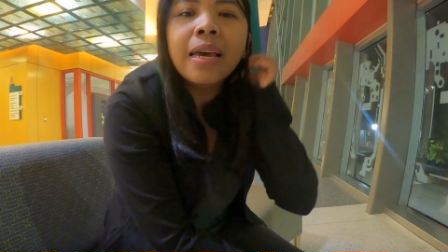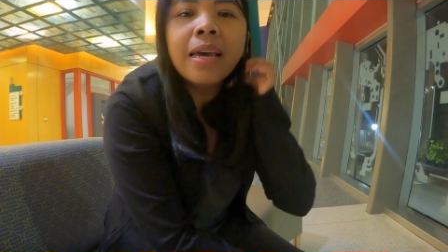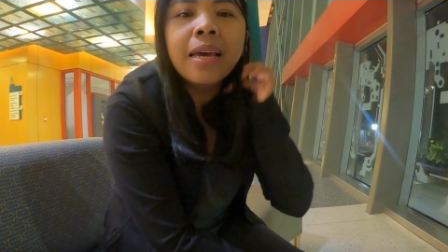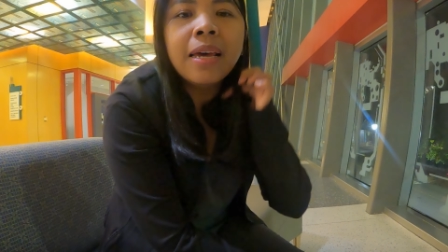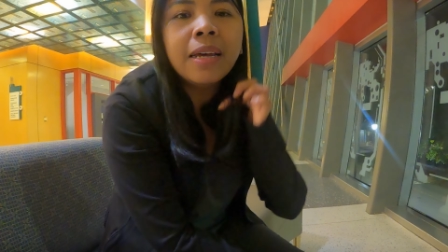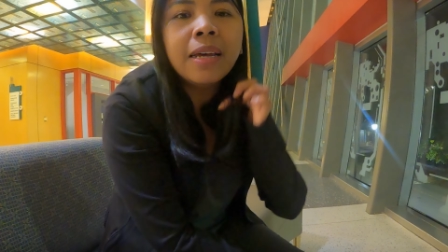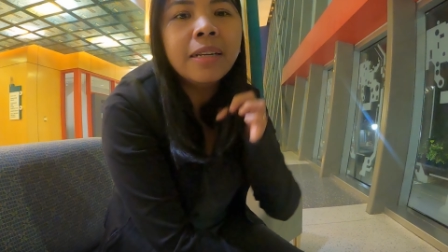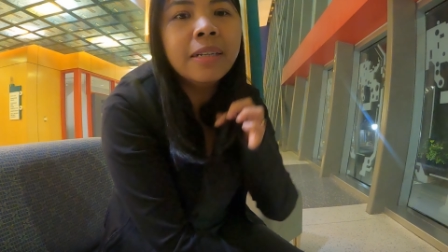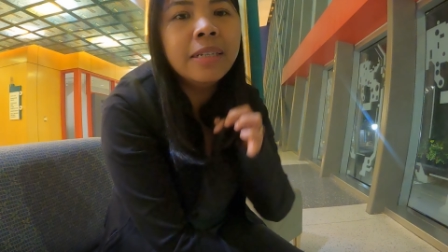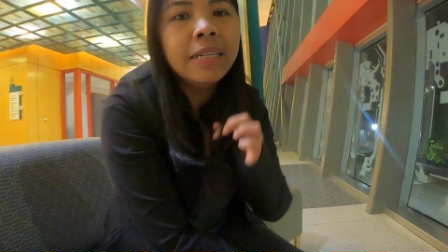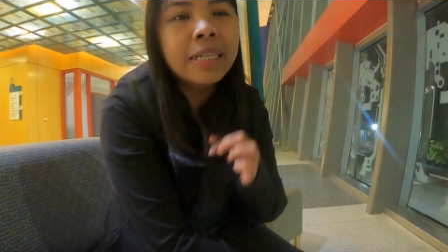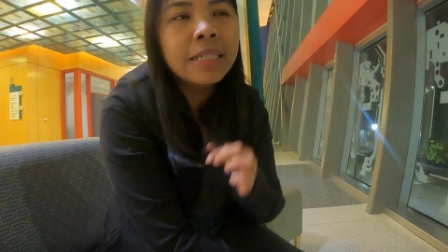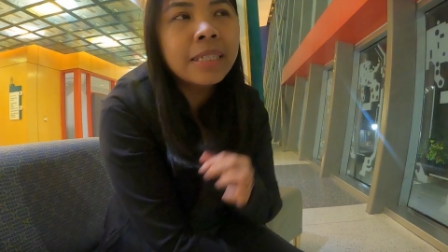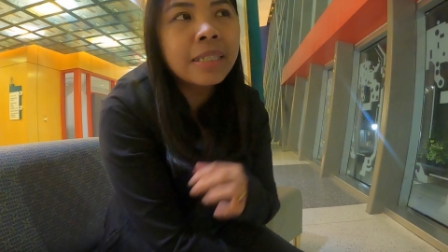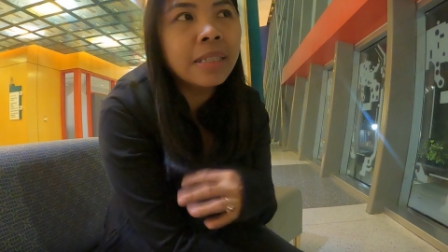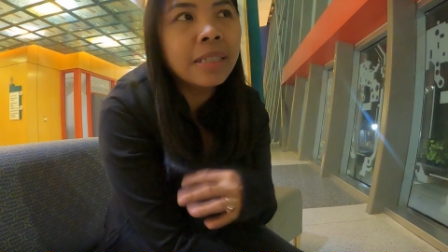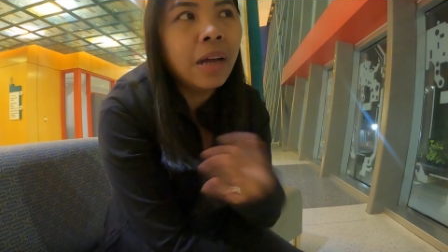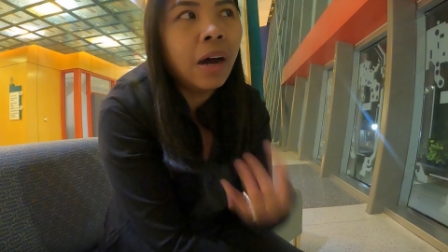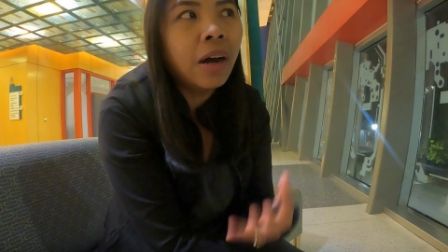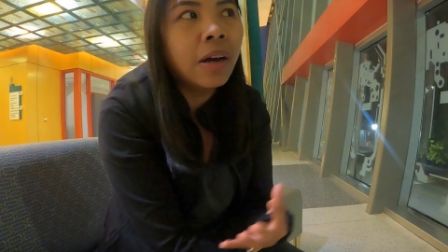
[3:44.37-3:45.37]
and
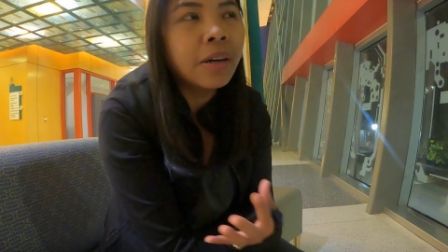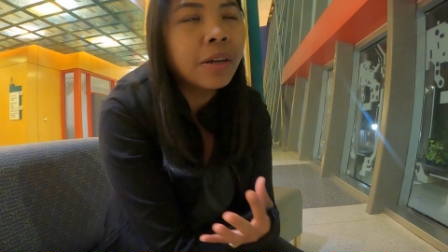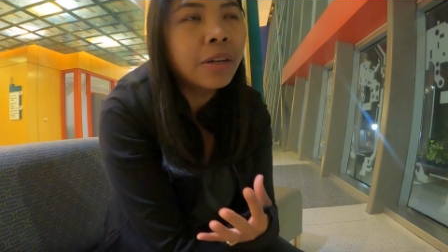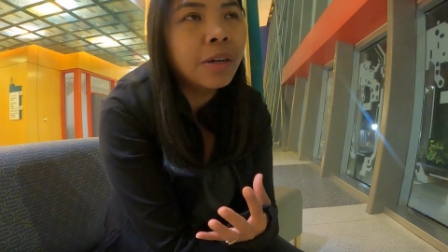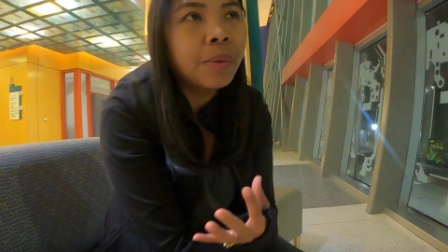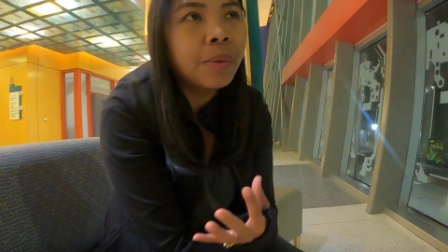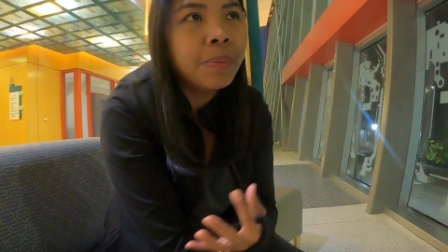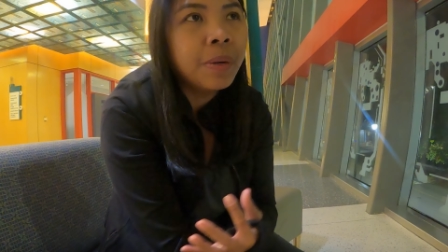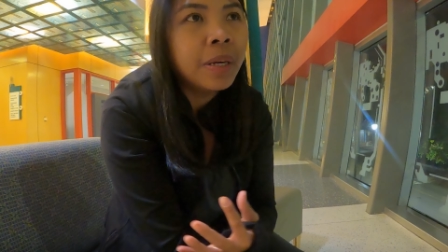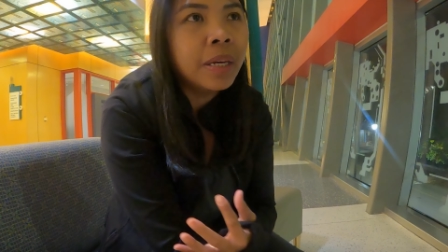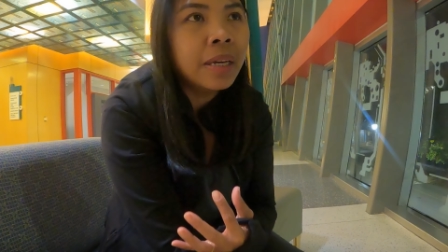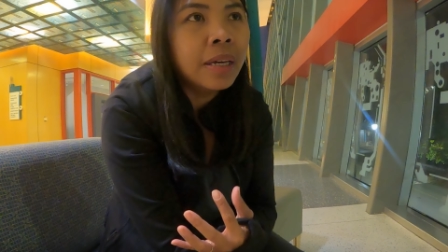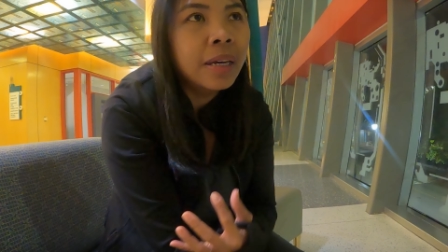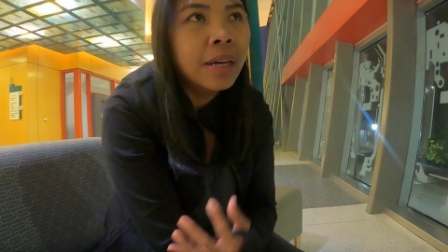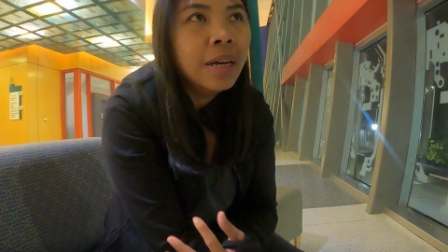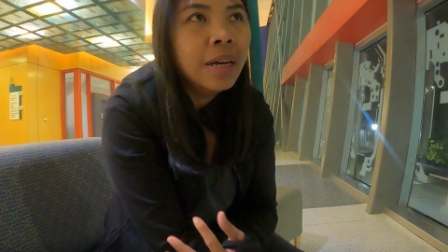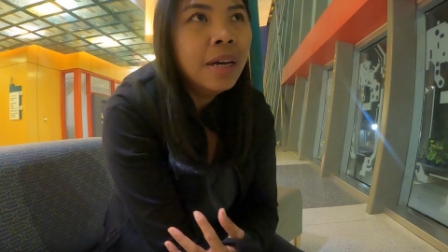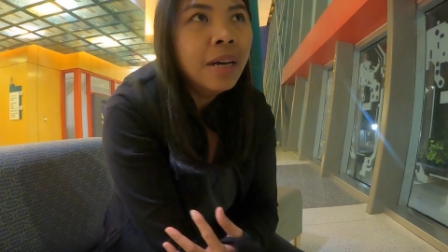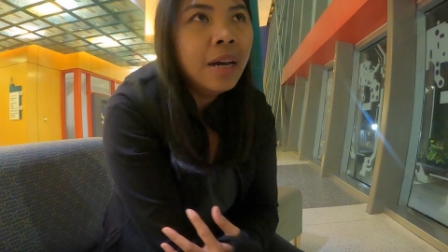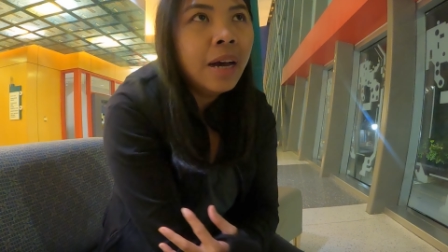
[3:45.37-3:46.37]
it's not gonna be
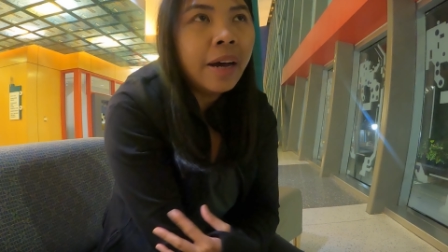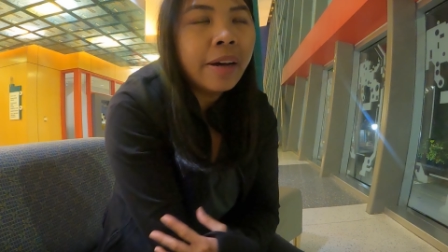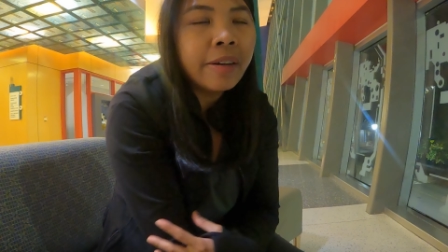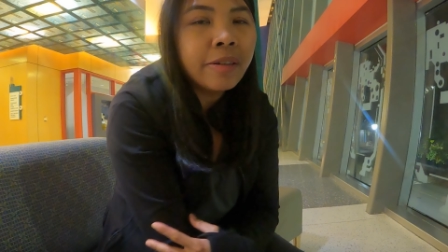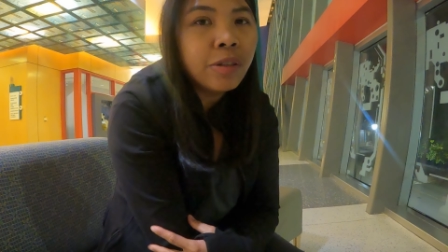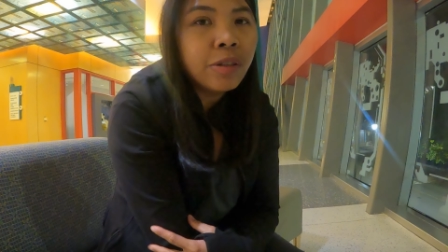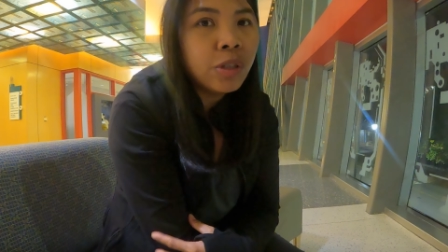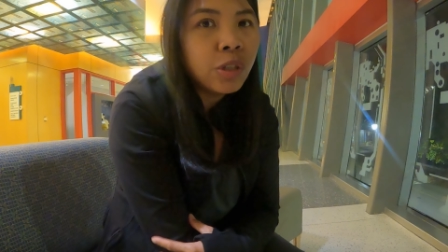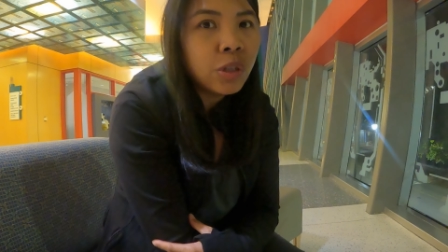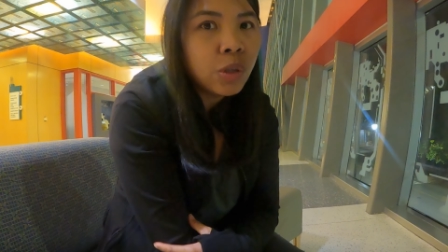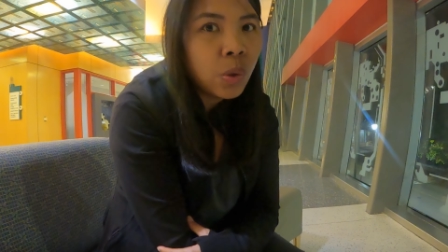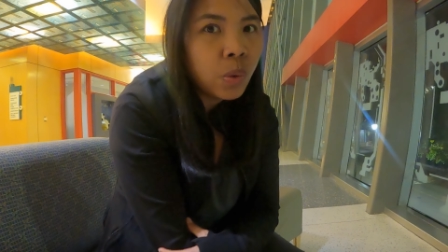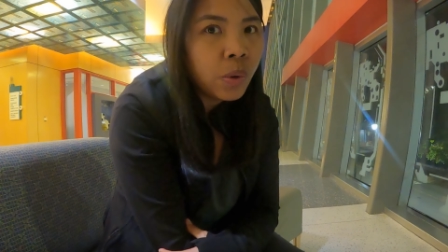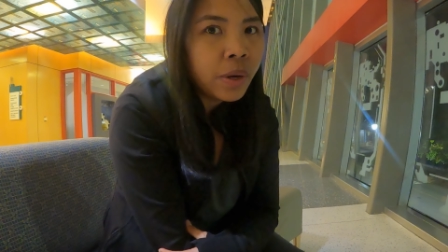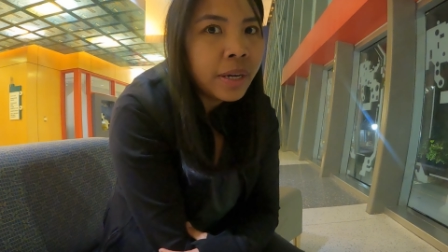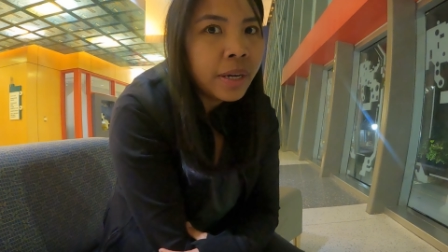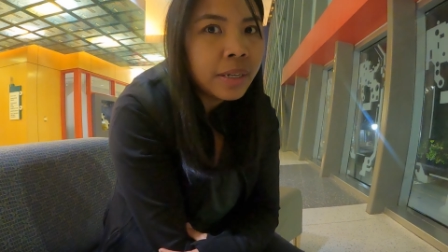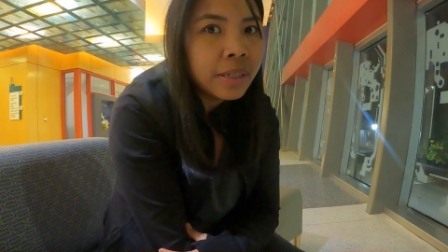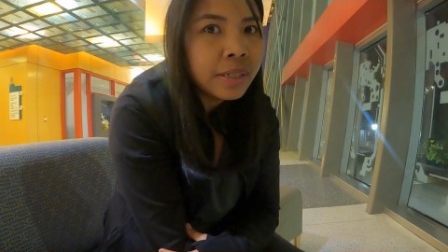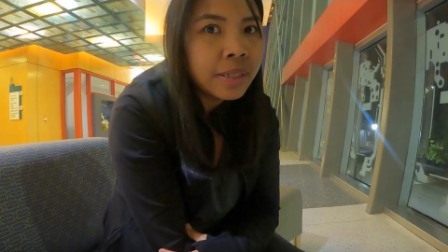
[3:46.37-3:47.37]
as
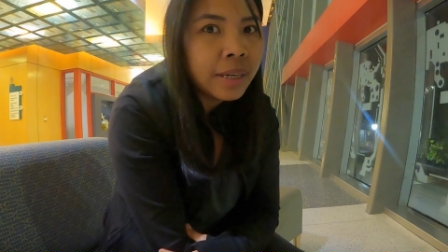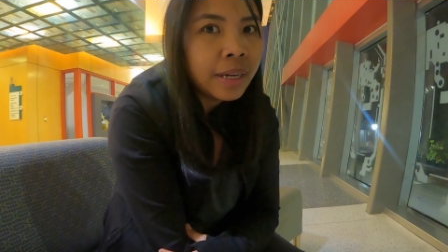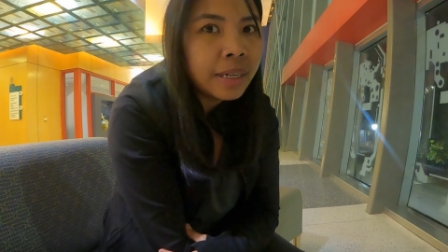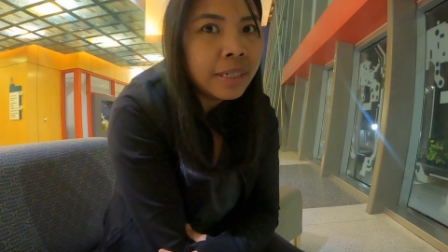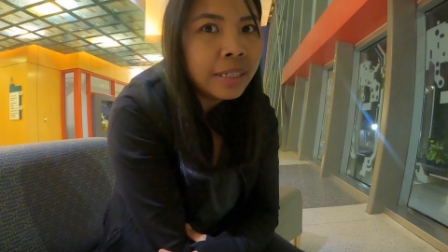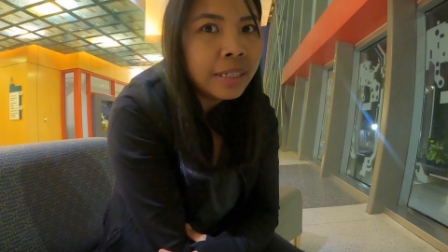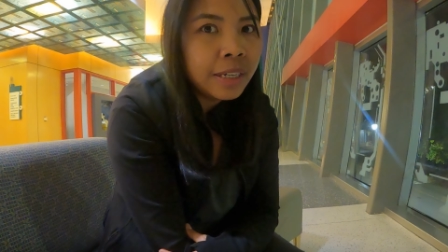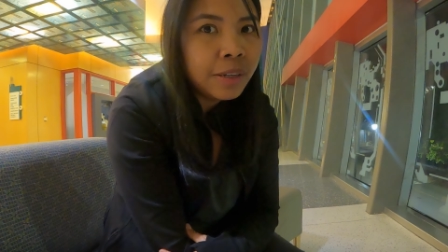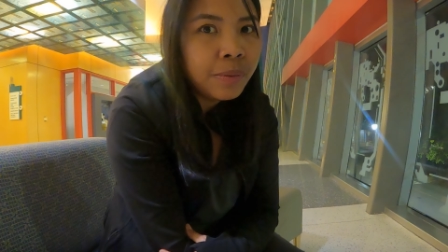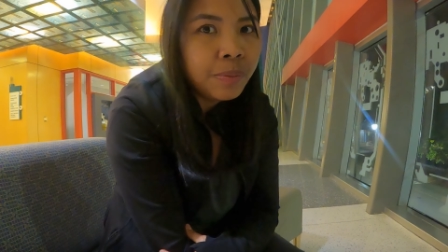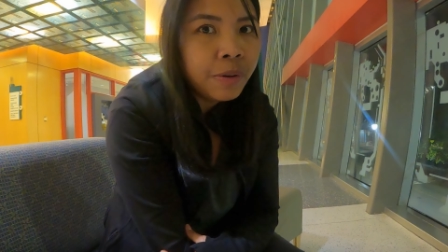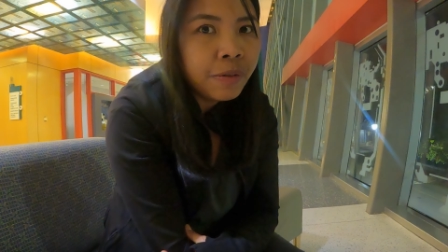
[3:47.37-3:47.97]
quick as I did